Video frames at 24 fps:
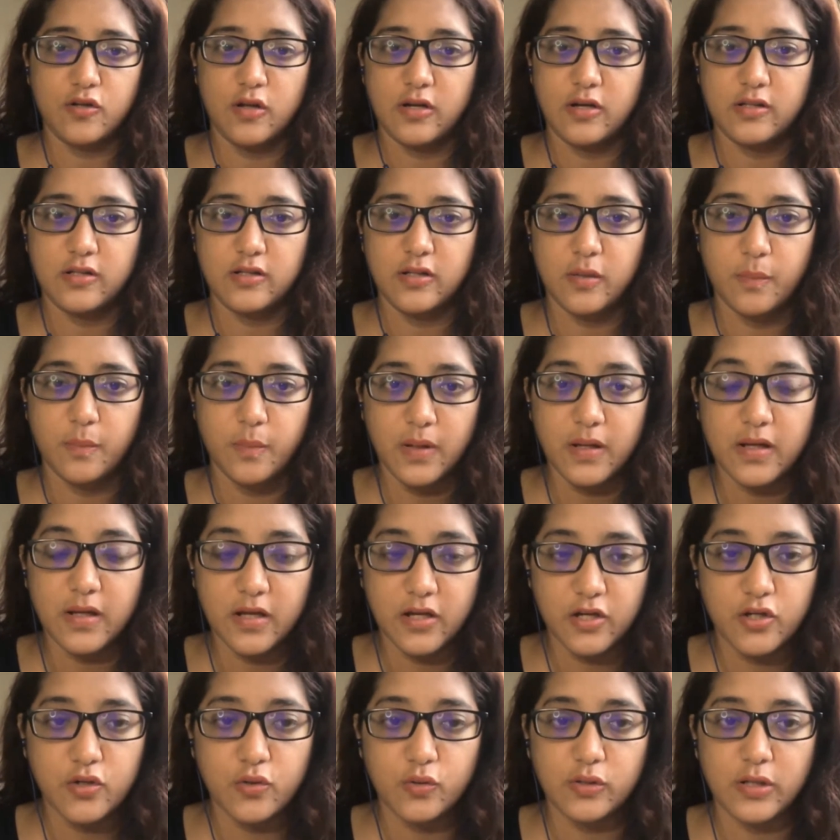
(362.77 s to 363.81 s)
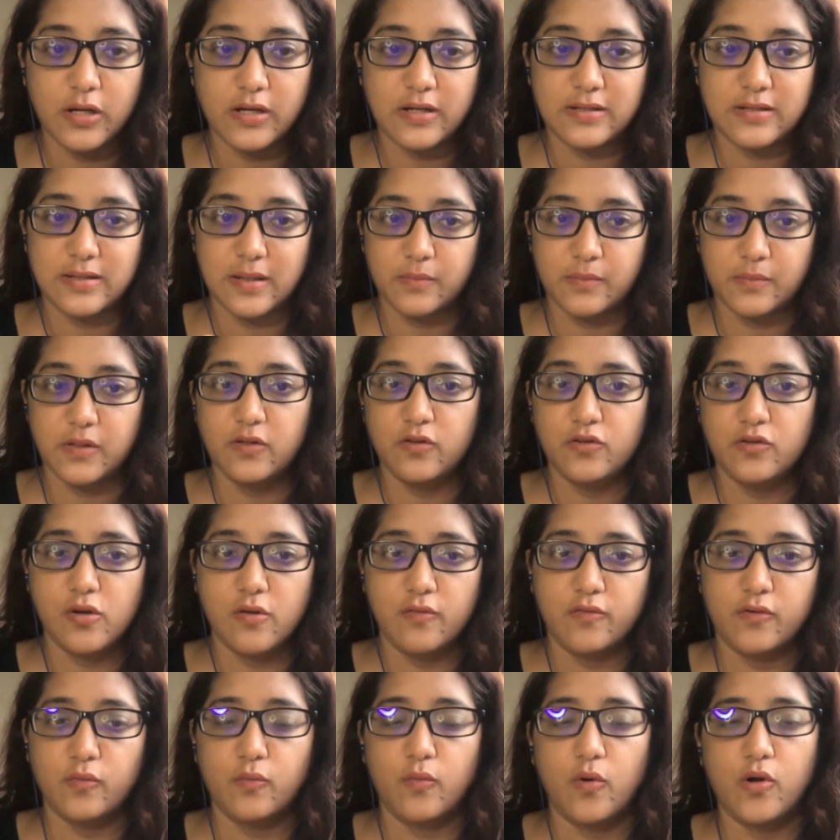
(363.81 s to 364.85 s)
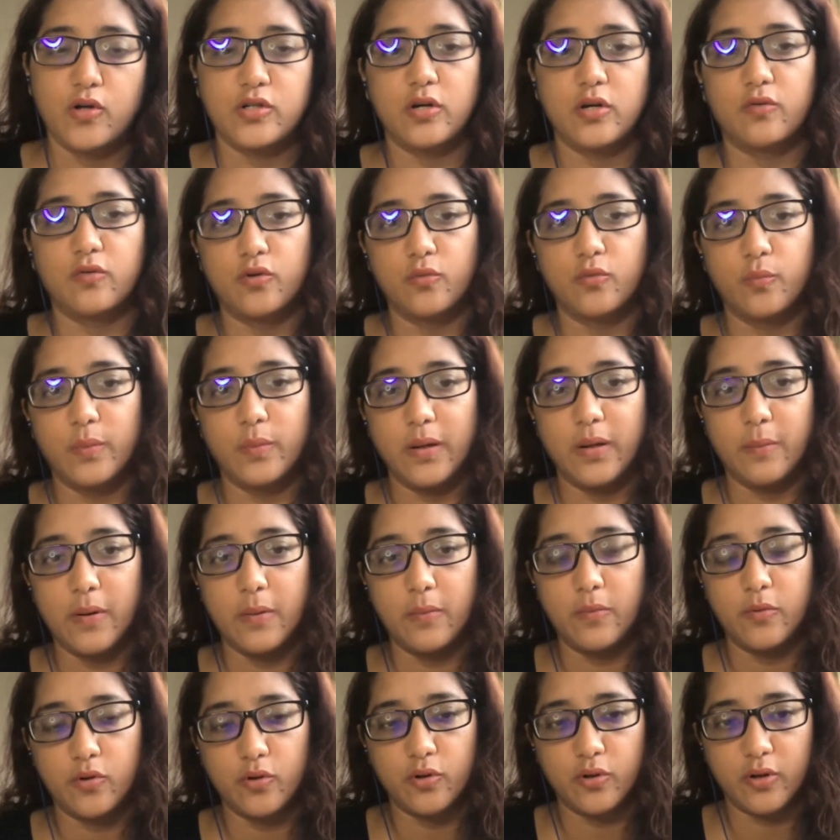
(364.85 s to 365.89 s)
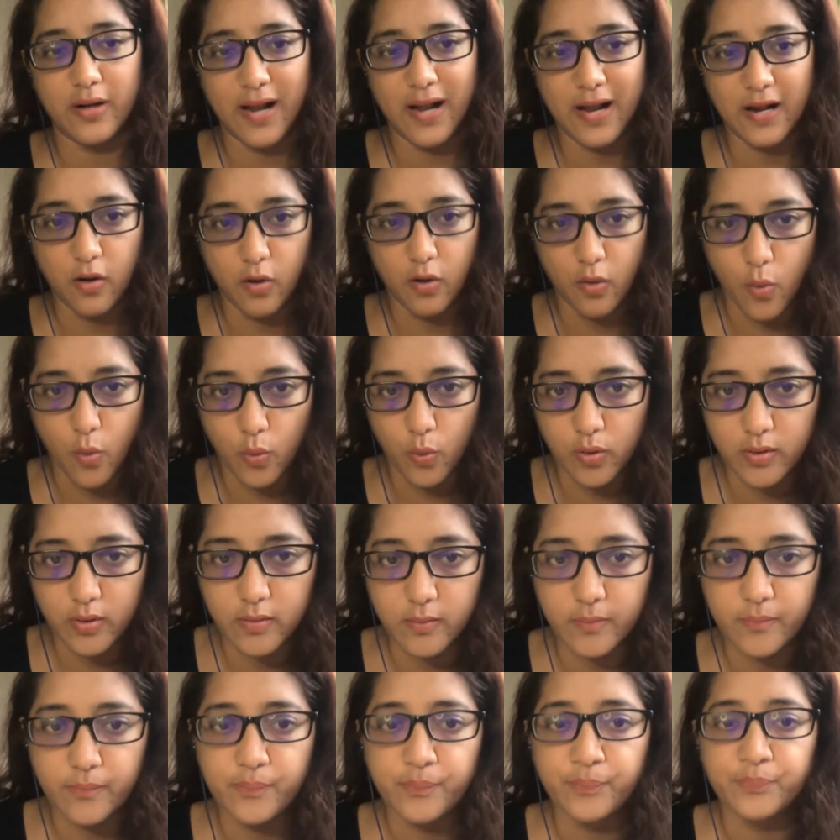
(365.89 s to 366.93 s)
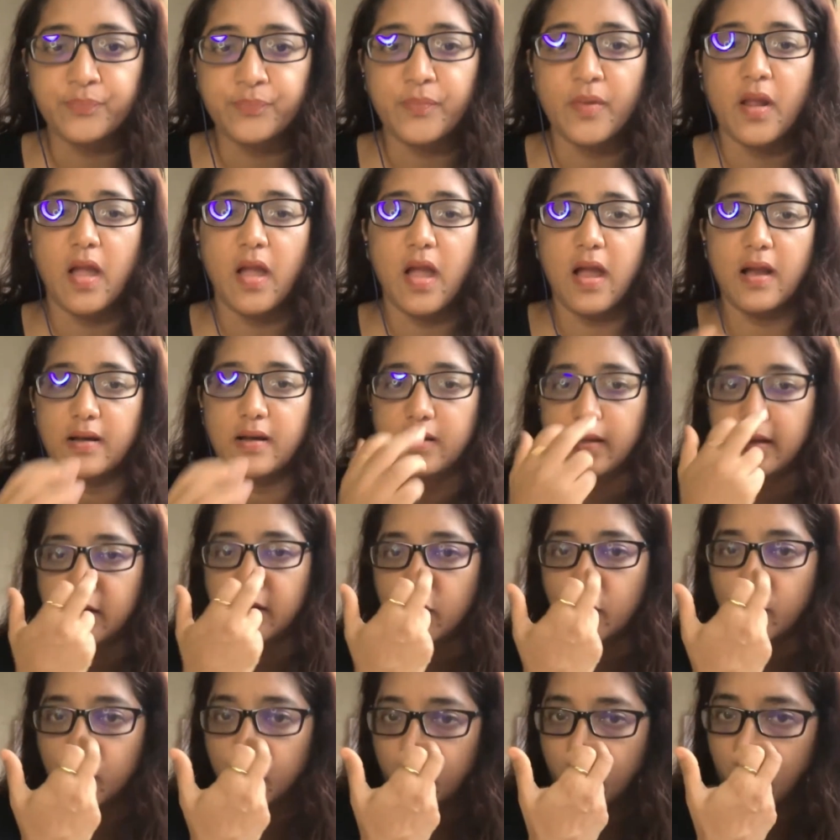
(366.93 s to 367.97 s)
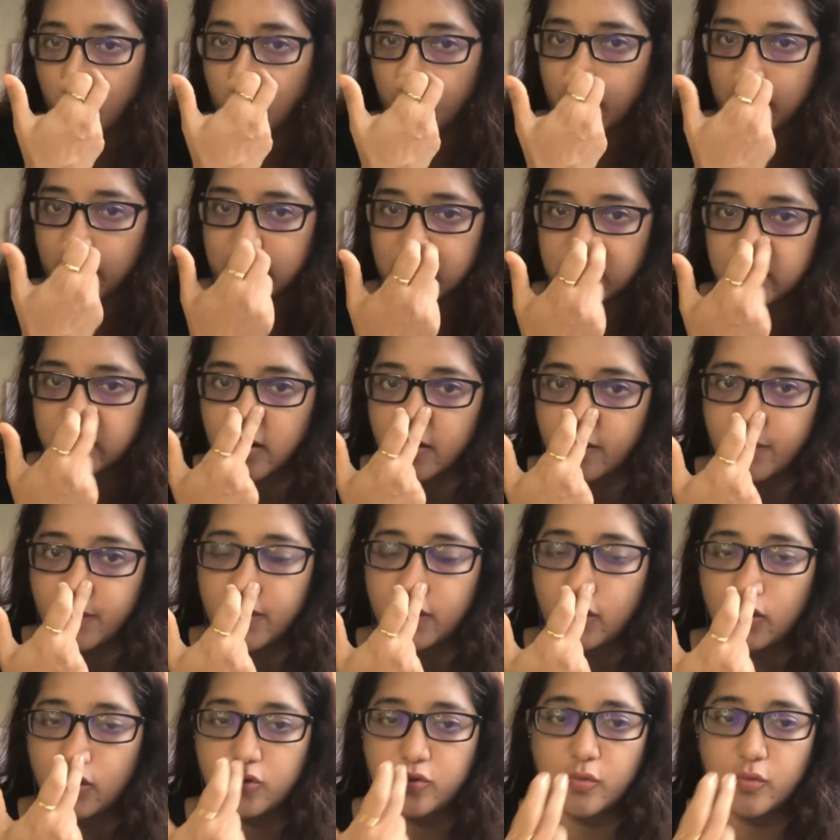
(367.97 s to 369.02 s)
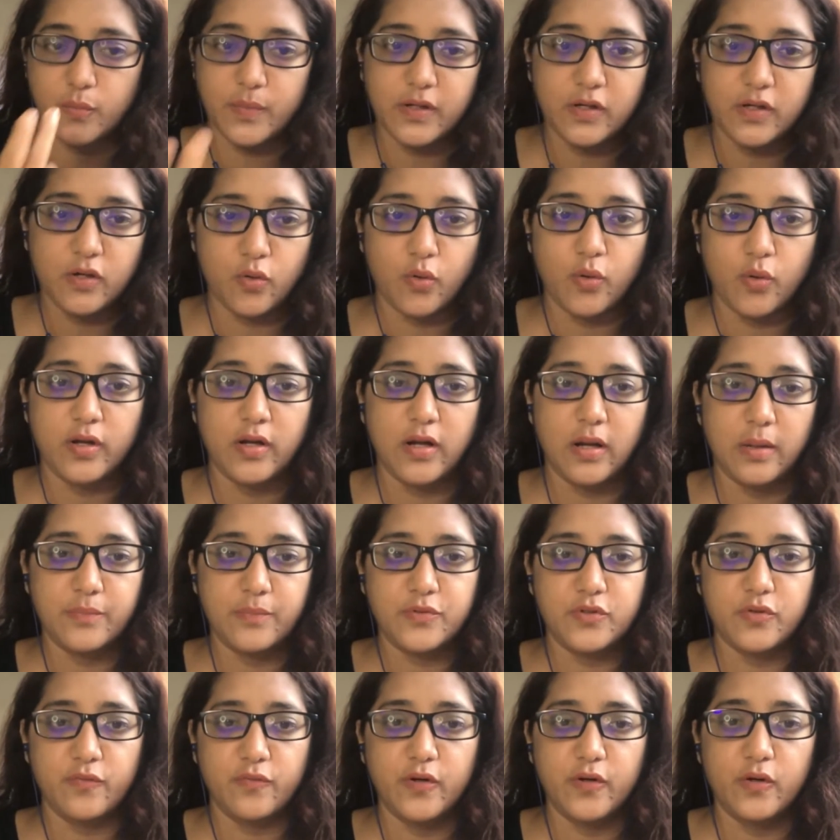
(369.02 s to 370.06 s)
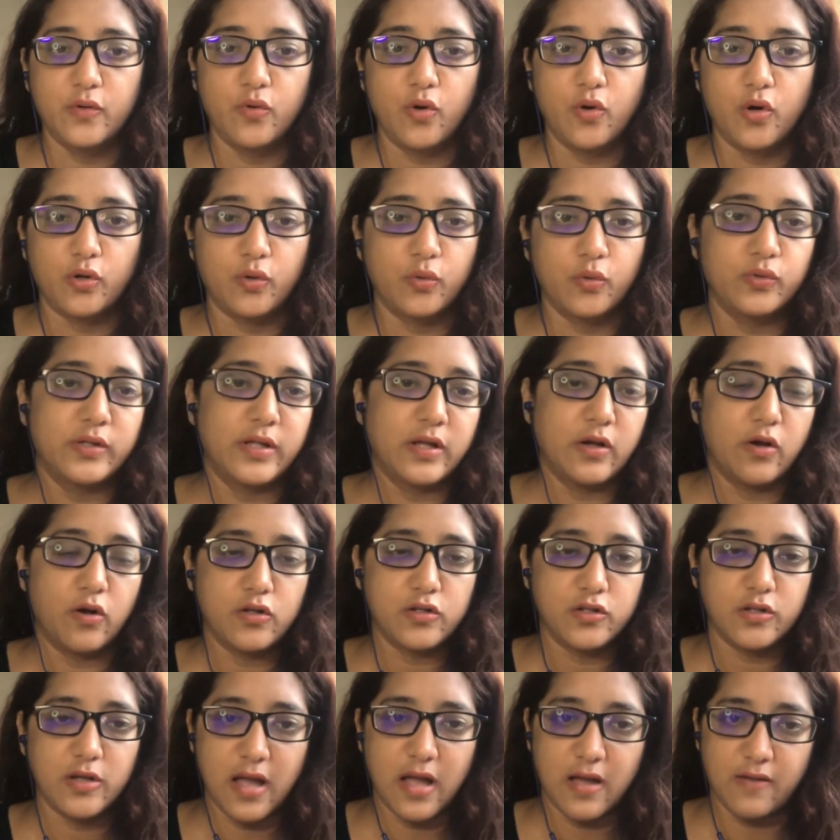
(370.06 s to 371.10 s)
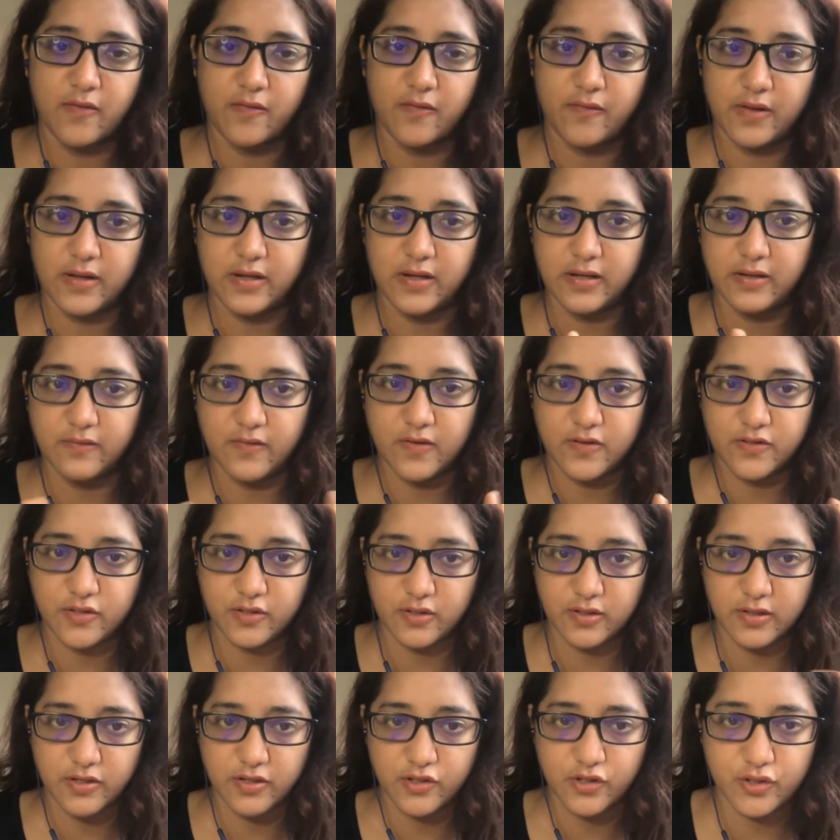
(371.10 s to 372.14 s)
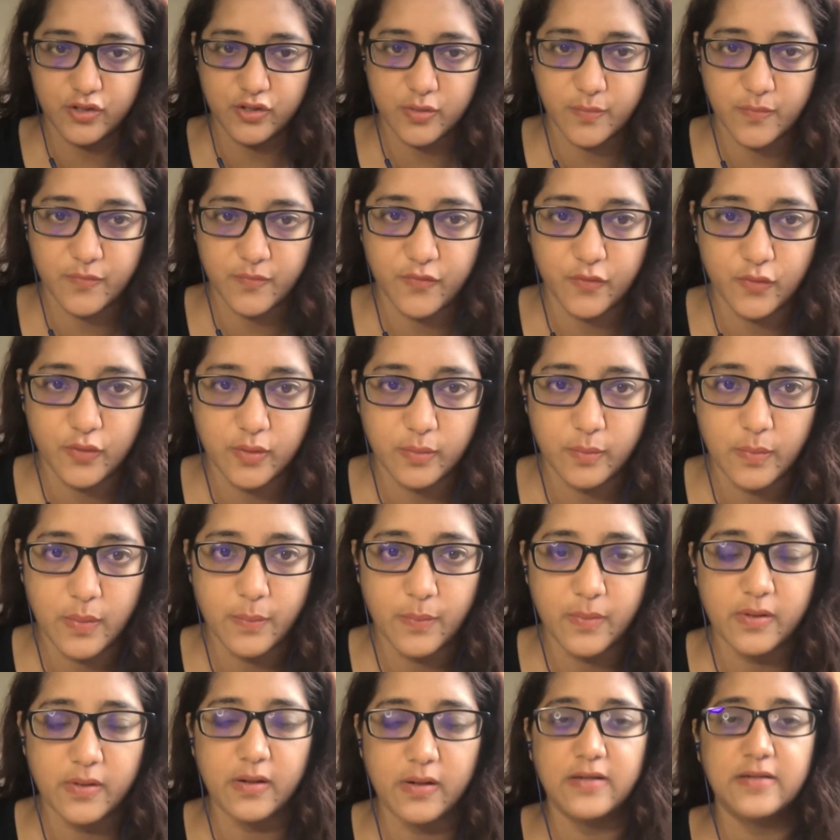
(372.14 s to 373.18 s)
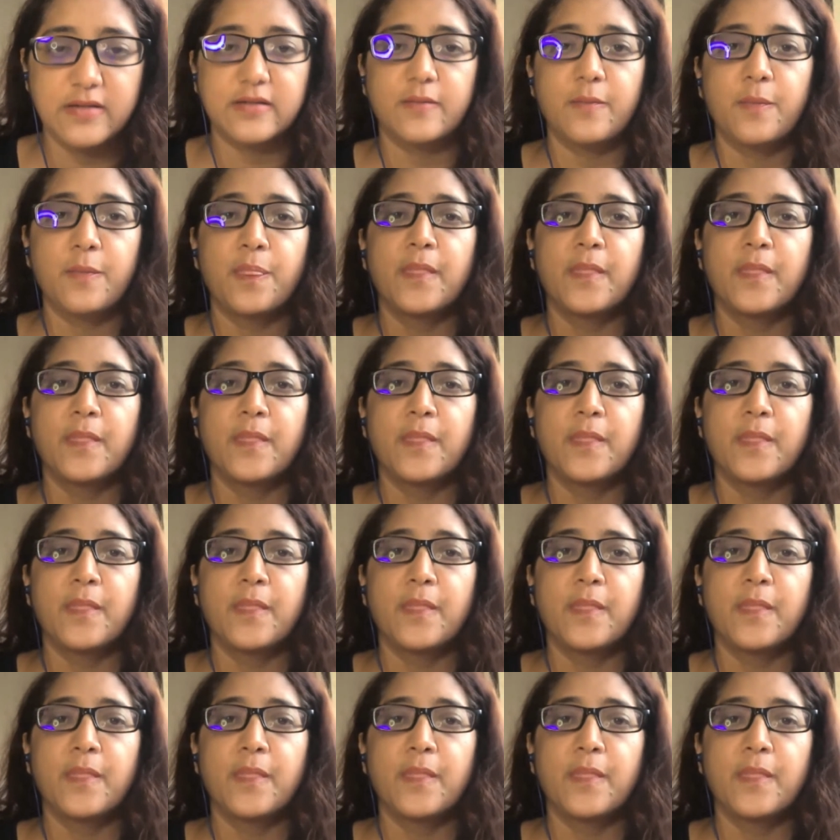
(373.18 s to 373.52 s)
another big issue. That's something which you have to watch out to be able to track gold. And then crude oil prices have been also been going up, so we do not know. They also have a very inverse relationship, if you remember right.